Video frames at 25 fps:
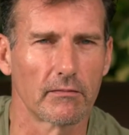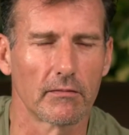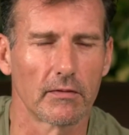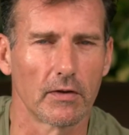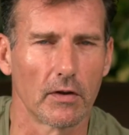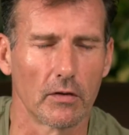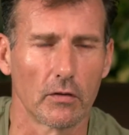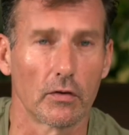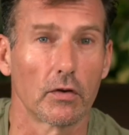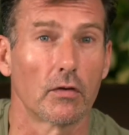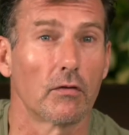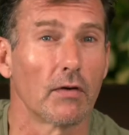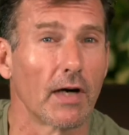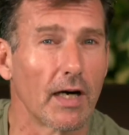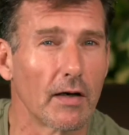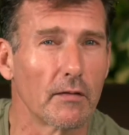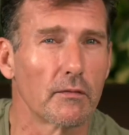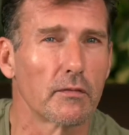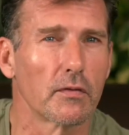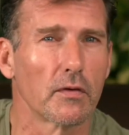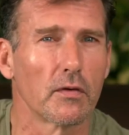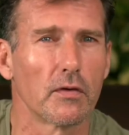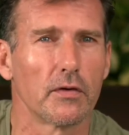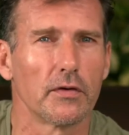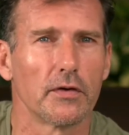the
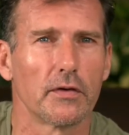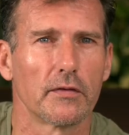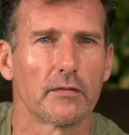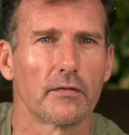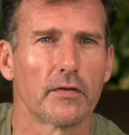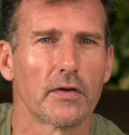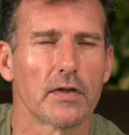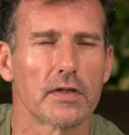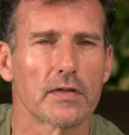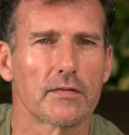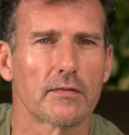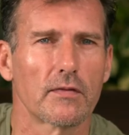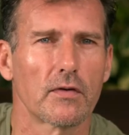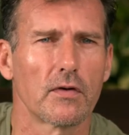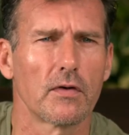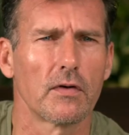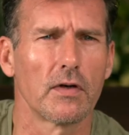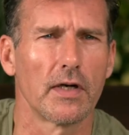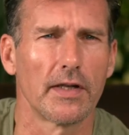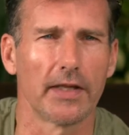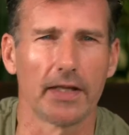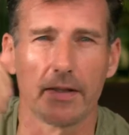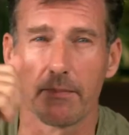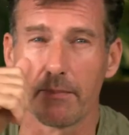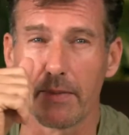ground floor and the first
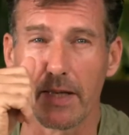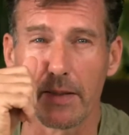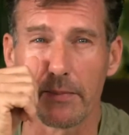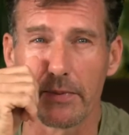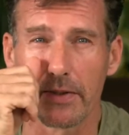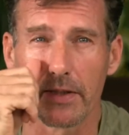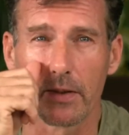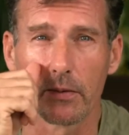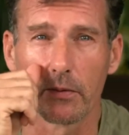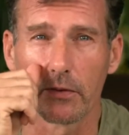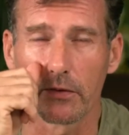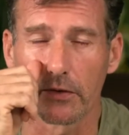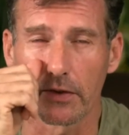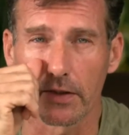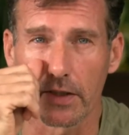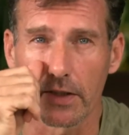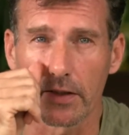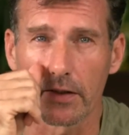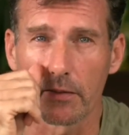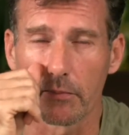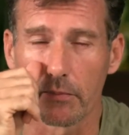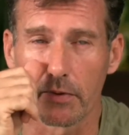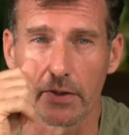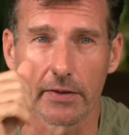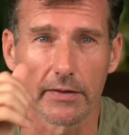floor, and then maybe there was
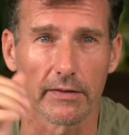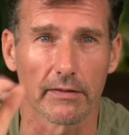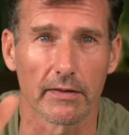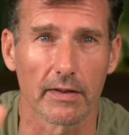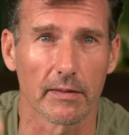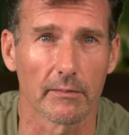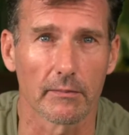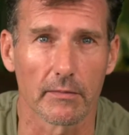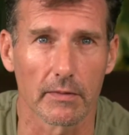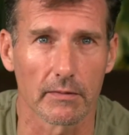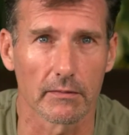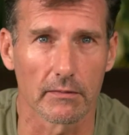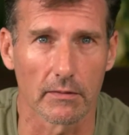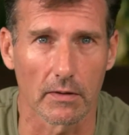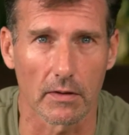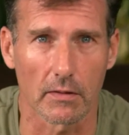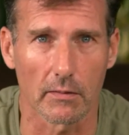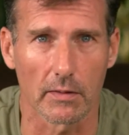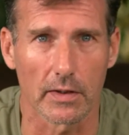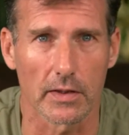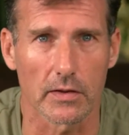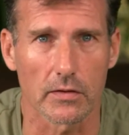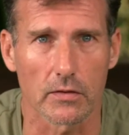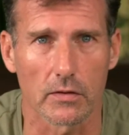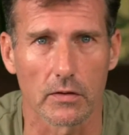another brother, I'm not
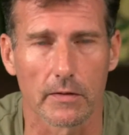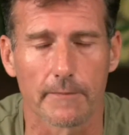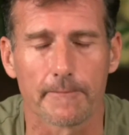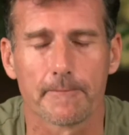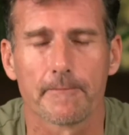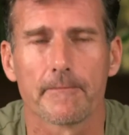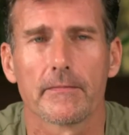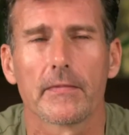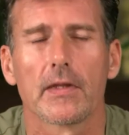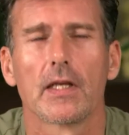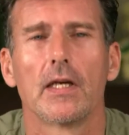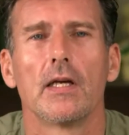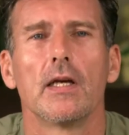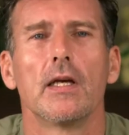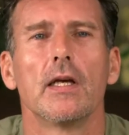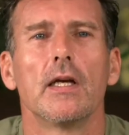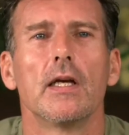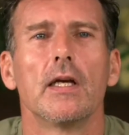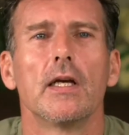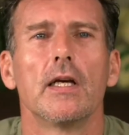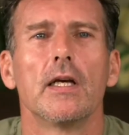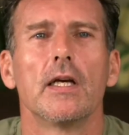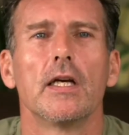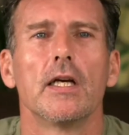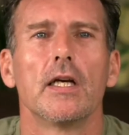quite sure.
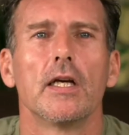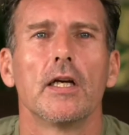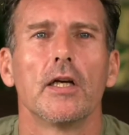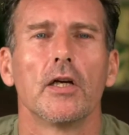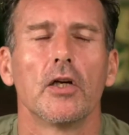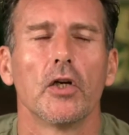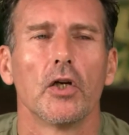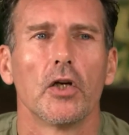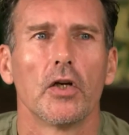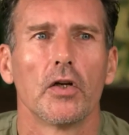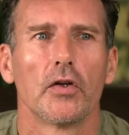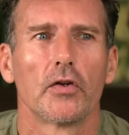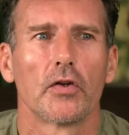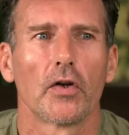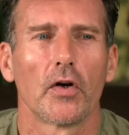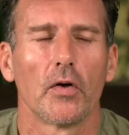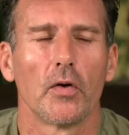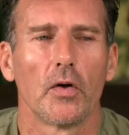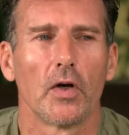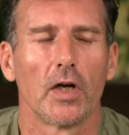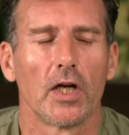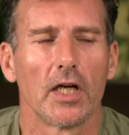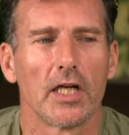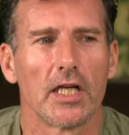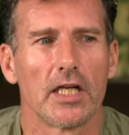
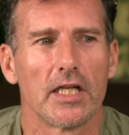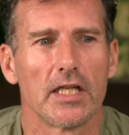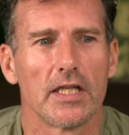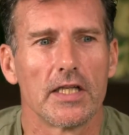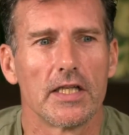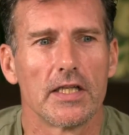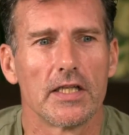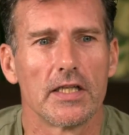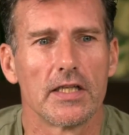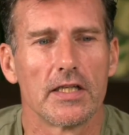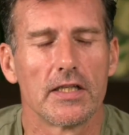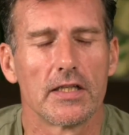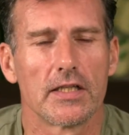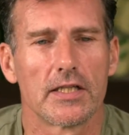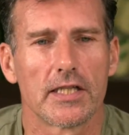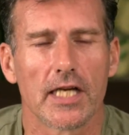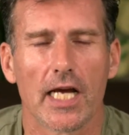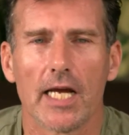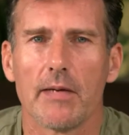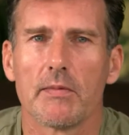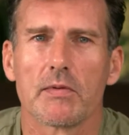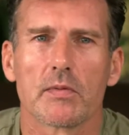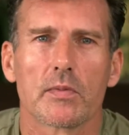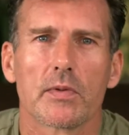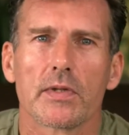So
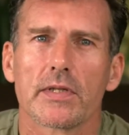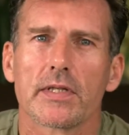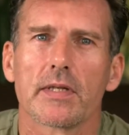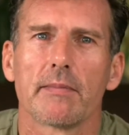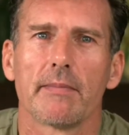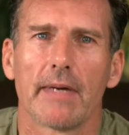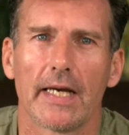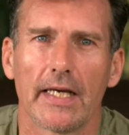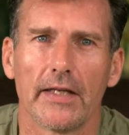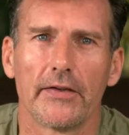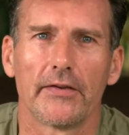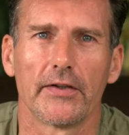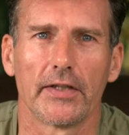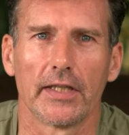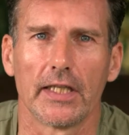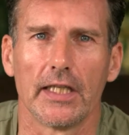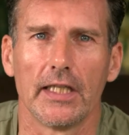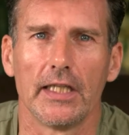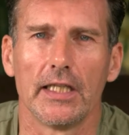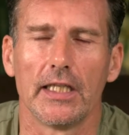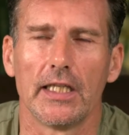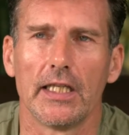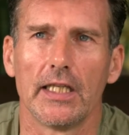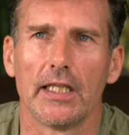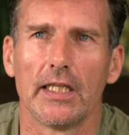James was amazing.
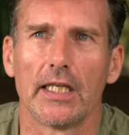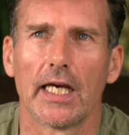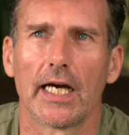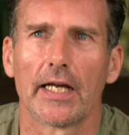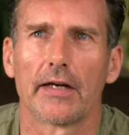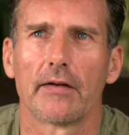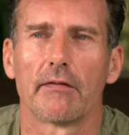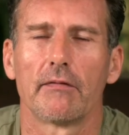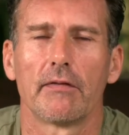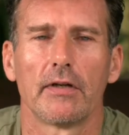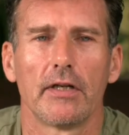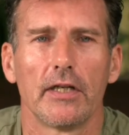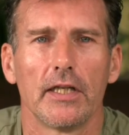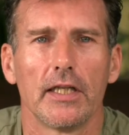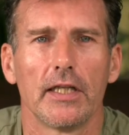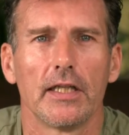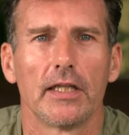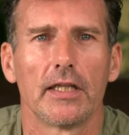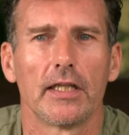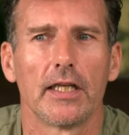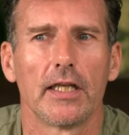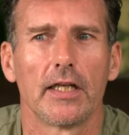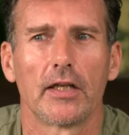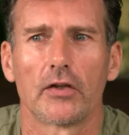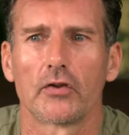He had
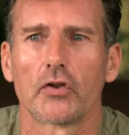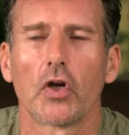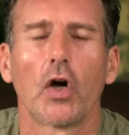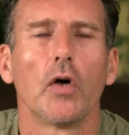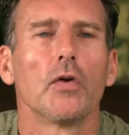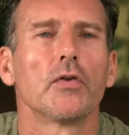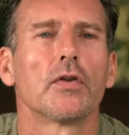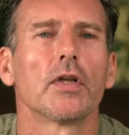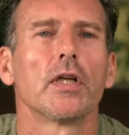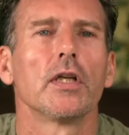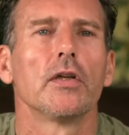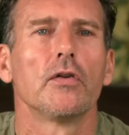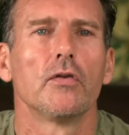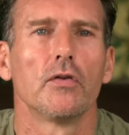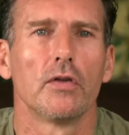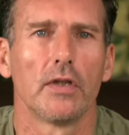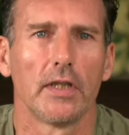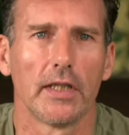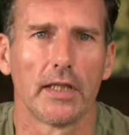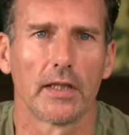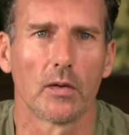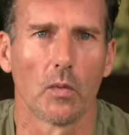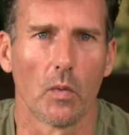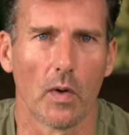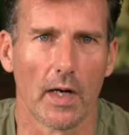a totally
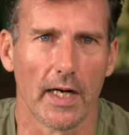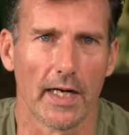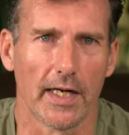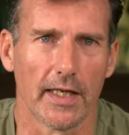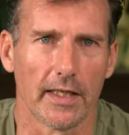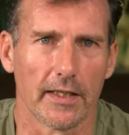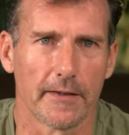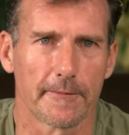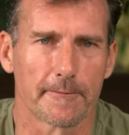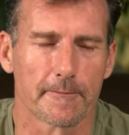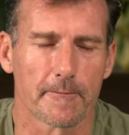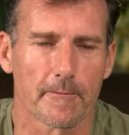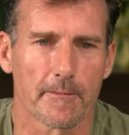unique way